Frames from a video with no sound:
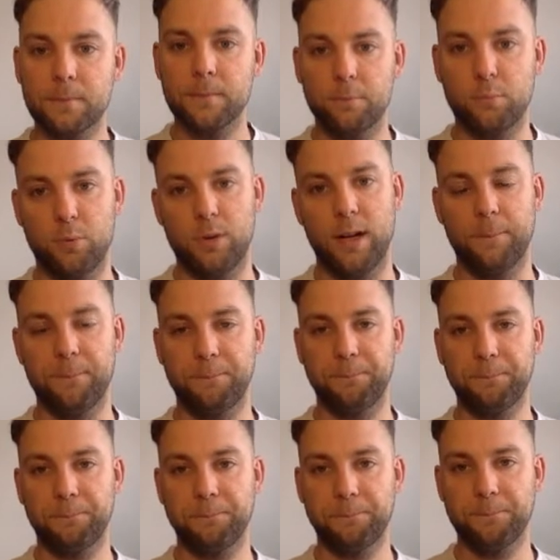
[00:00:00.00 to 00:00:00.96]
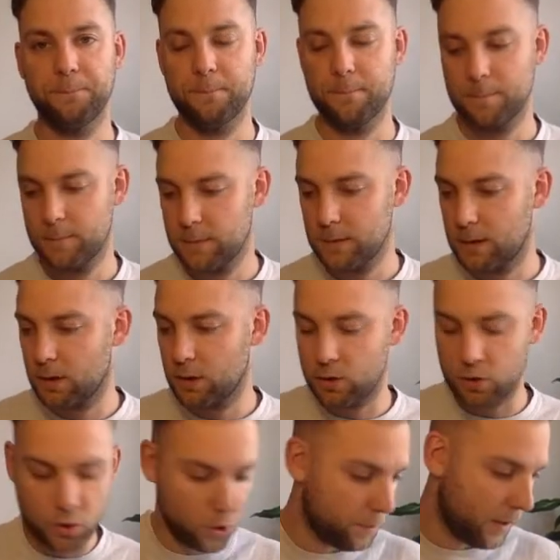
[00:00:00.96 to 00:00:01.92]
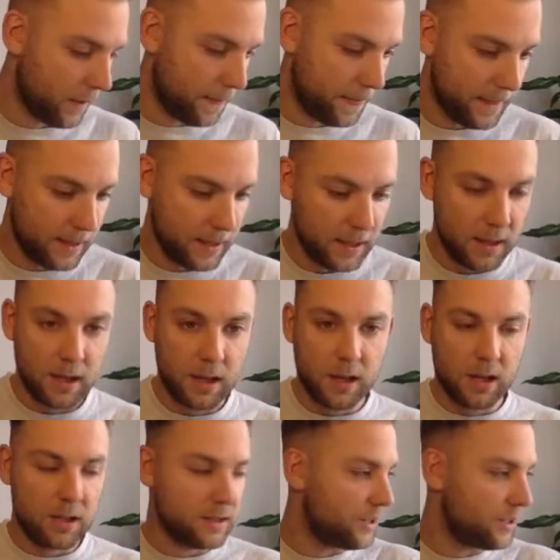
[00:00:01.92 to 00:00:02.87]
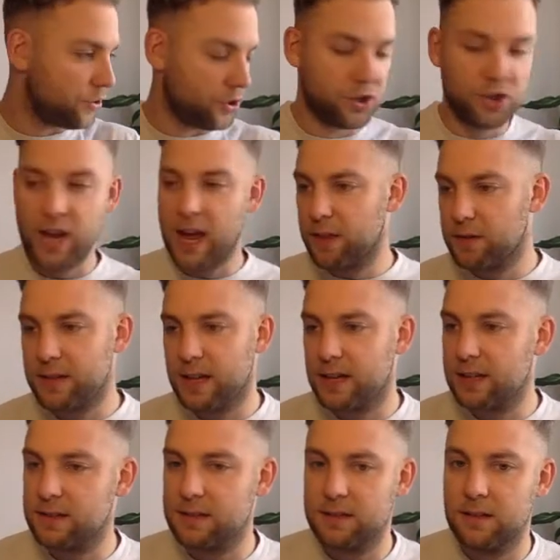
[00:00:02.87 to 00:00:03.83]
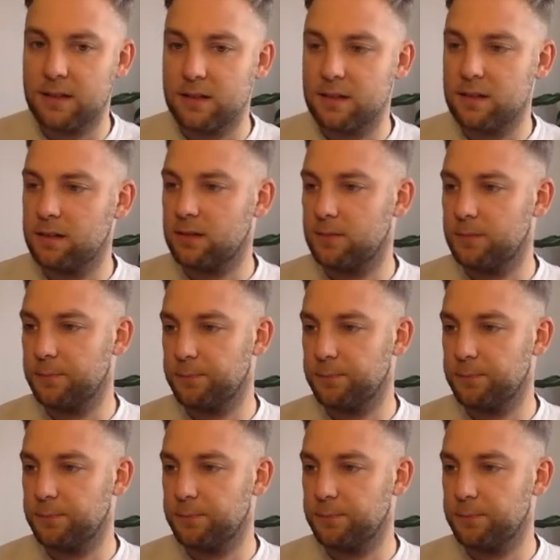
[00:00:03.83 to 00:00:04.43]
Brilliant. Super. So let's just check those answers.